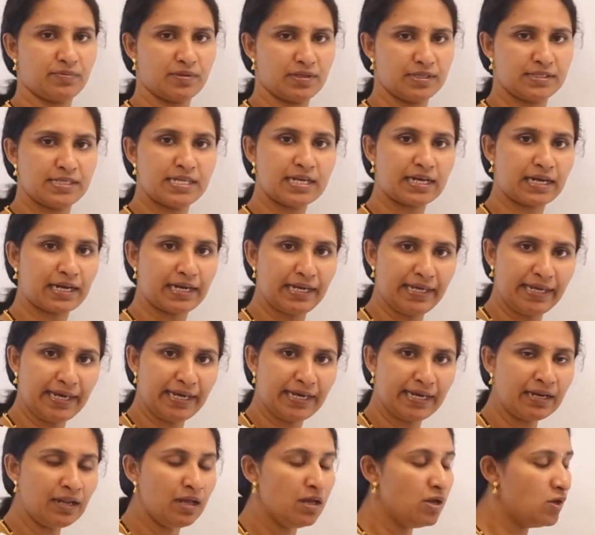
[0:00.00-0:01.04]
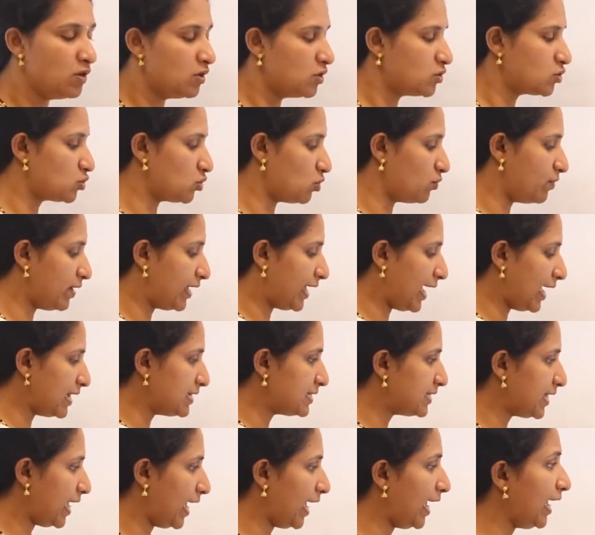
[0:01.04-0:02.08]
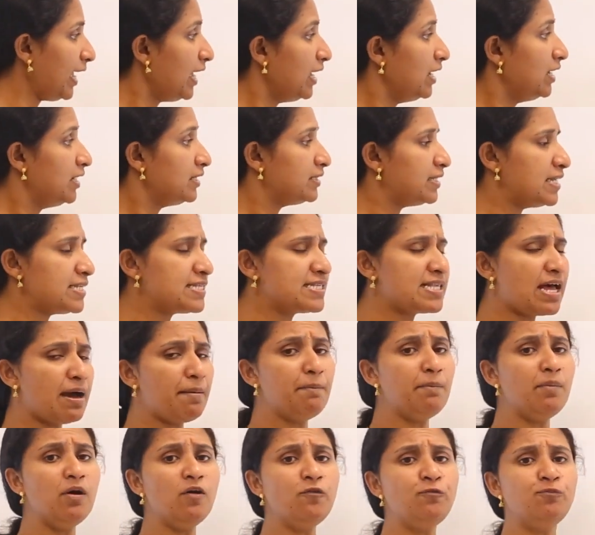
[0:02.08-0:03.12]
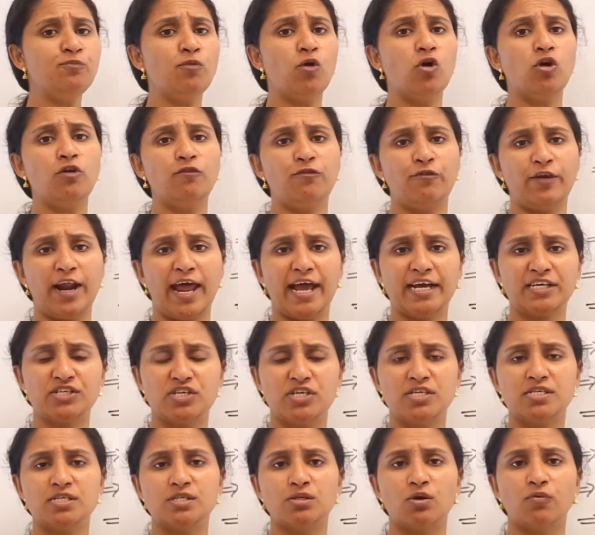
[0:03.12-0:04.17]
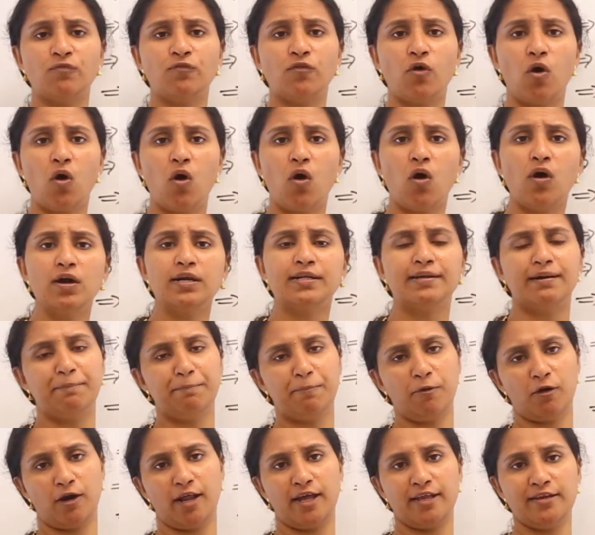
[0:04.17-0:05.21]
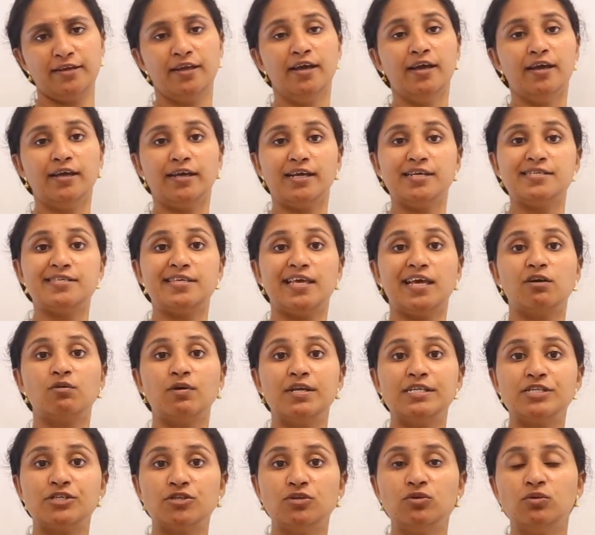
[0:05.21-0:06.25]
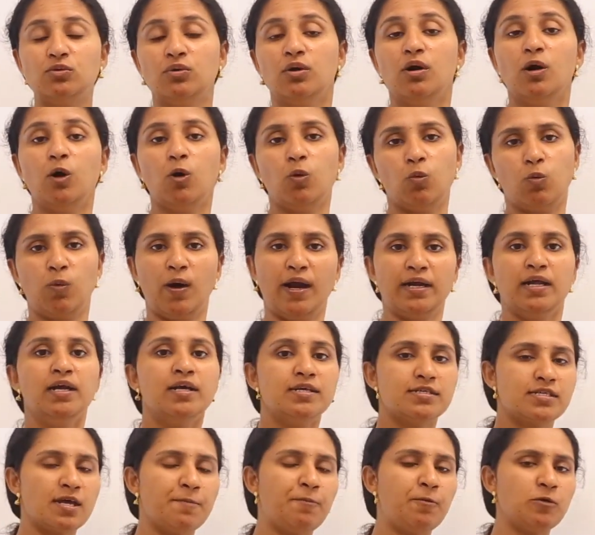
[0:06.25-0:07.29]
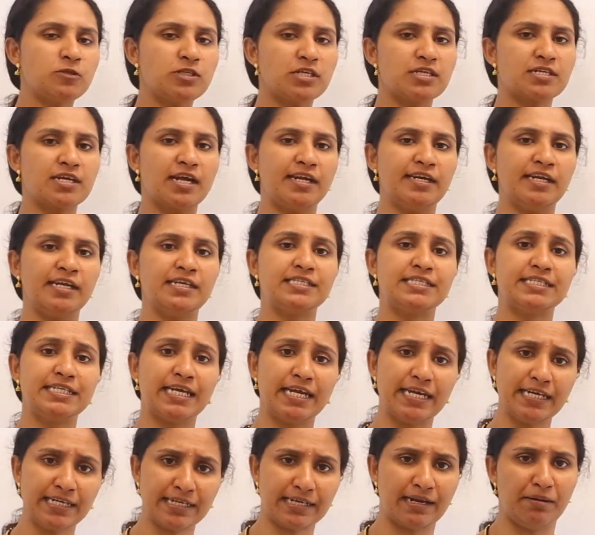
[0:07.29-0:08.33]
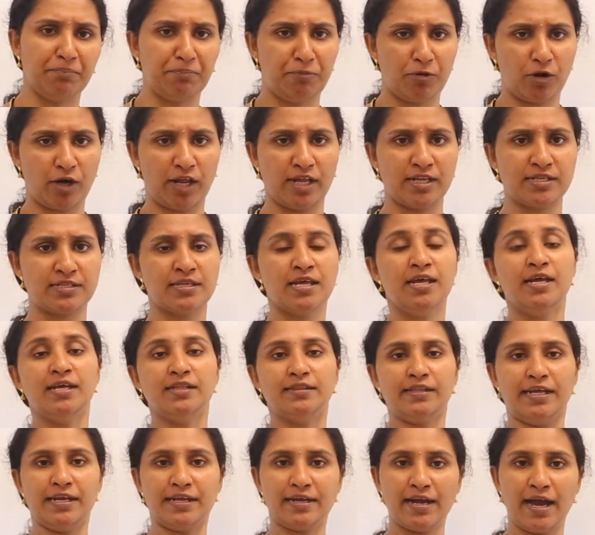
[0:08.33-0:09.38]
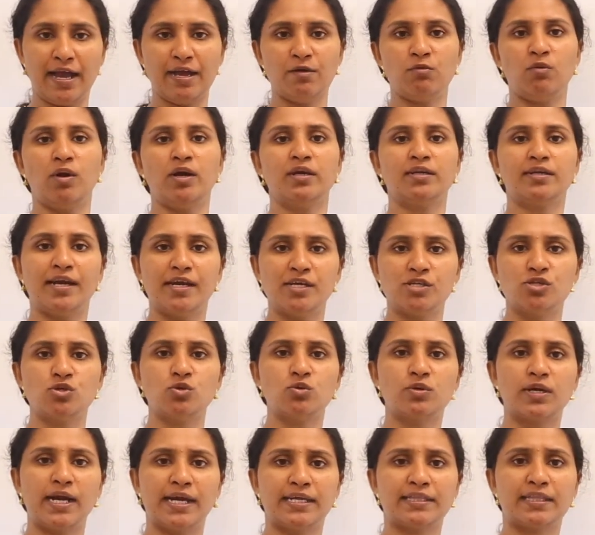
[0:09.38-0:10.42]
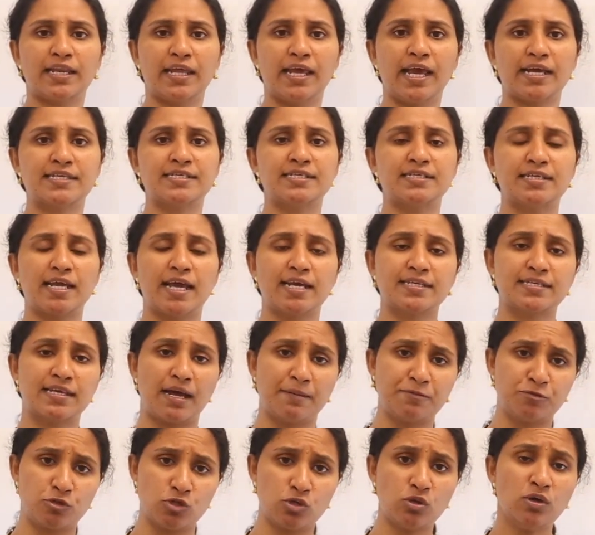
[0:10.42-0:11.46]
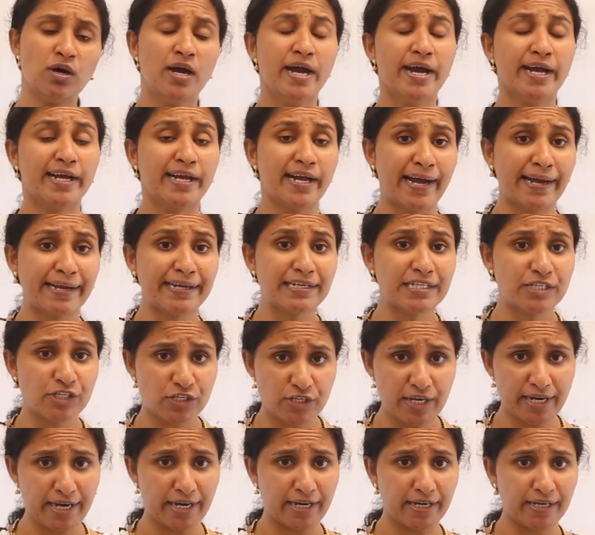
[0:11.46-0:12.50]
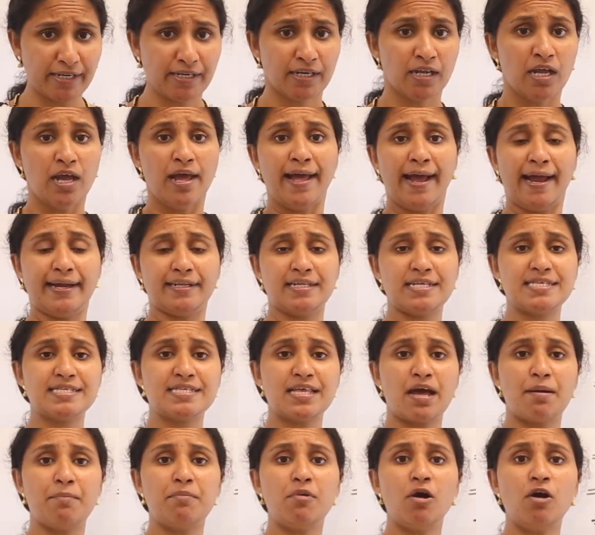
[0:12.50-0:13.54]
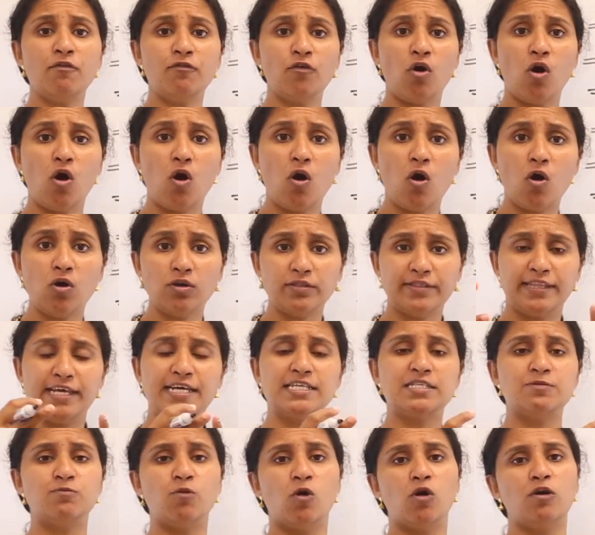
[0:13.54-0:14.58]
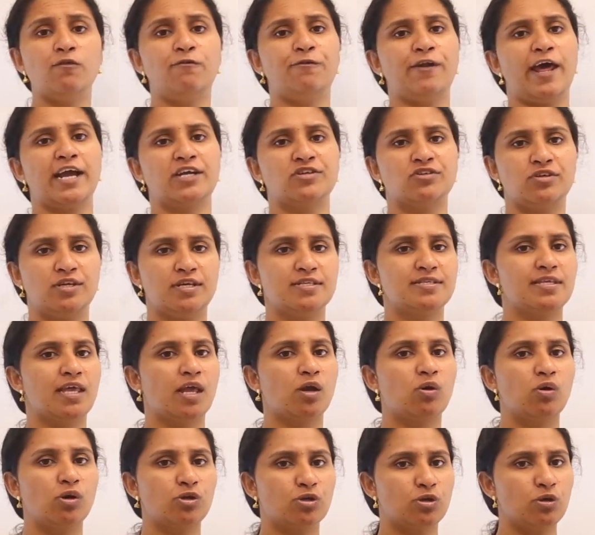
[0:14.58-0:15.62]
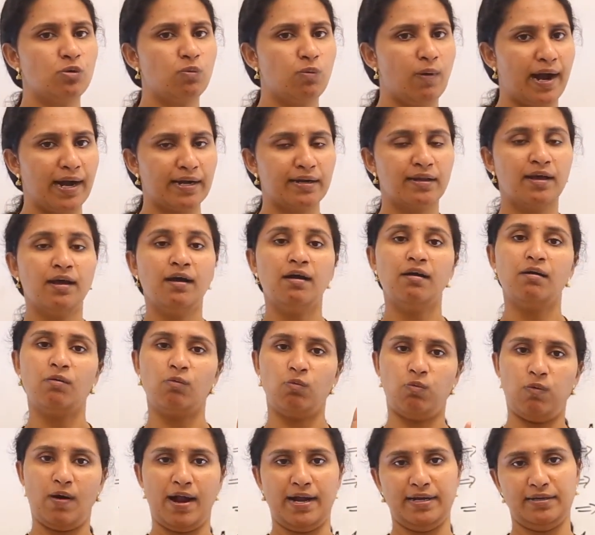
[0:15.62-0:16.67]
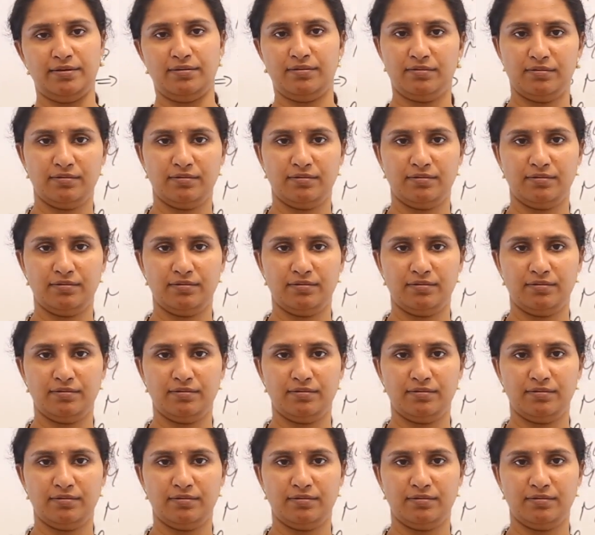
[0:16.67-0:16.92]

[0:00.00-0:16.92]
Is it clear? So we can say the sum of mole fractions of all components is equal to 1. Suppose it contains 10 components. Then chi 1, chi 2, chi 3, etc. up to chi 10, and the sum of all these mole fraction is equal to what? 1.